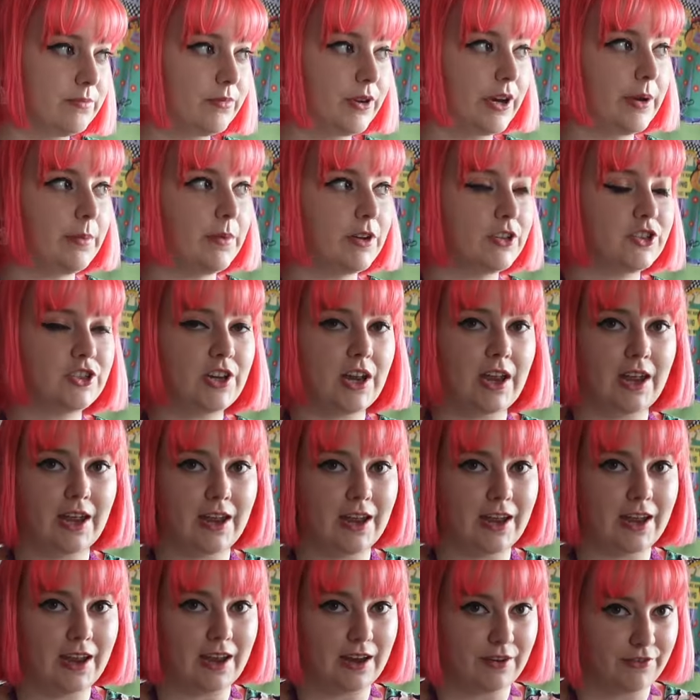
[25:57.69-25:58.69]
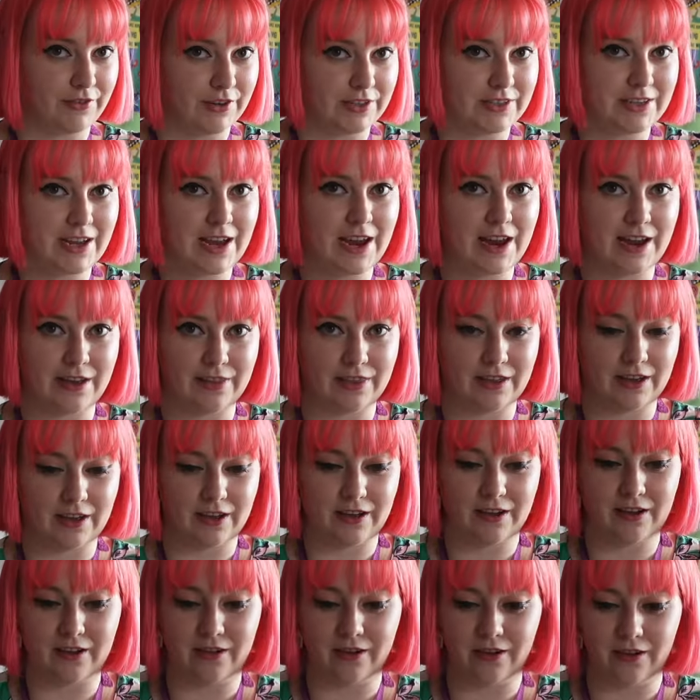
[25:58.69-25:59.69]
pretty much every day
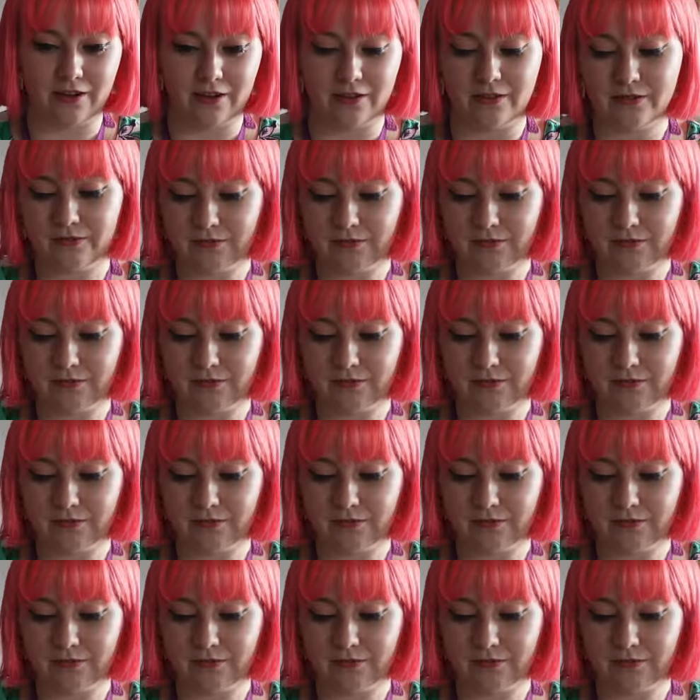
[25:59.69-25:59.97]
that are